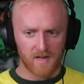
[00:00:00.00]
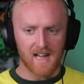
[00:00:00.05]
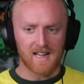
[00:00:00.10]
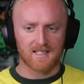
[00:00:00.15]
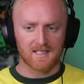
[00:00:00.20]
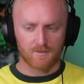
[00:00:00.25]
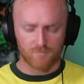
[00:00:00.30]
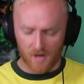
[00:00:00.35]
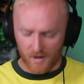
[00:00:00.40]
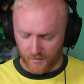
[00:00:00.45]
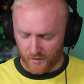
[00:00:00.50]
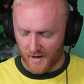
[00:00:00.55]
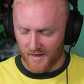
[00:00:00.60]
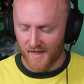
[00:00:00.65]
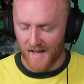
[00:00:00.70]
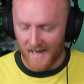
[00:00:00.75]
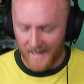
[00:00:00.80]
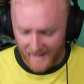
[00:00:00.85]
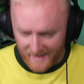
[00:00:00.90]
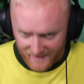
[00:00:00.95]
Yes,
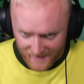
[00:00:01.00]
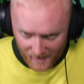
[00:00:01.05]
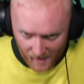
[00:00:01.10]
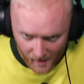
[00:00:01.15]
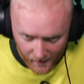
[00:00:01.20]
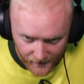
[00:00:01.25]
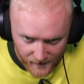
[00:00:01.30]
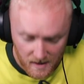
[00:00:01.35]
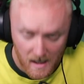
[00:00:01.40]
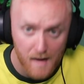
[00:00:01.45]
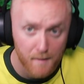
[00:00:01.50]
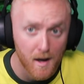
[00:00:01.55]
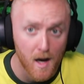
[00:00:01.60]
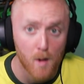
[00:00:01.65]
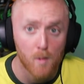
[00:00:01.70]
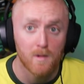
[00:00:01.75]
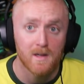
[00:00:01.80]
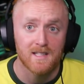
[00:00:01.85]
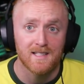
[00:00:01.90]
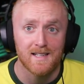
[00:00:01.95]
referee, that is half time.
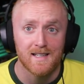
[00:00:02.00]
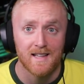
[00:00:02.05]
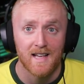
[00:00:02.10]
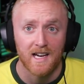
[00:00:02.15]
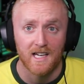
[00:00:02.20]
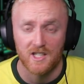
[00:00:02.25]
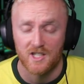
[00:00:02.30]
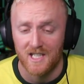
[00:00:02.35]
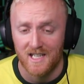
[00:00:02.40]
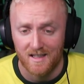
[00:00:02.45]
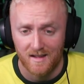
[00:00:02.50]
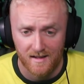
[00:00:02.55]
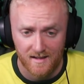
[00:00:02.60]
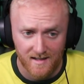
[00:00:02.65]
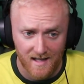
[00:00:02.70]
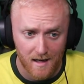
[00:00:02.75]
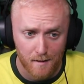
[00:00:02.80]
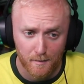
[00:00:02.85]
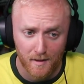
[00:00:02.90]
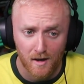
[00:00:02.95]
I want to see the X G in
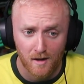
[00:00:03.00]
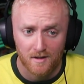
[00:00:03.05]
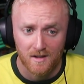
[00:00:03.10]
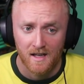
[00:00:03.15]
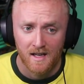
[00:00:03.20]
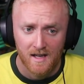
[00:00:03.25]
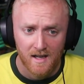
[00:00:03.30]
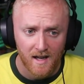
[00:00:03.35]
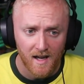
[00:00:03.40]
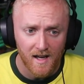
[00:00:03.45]
this game because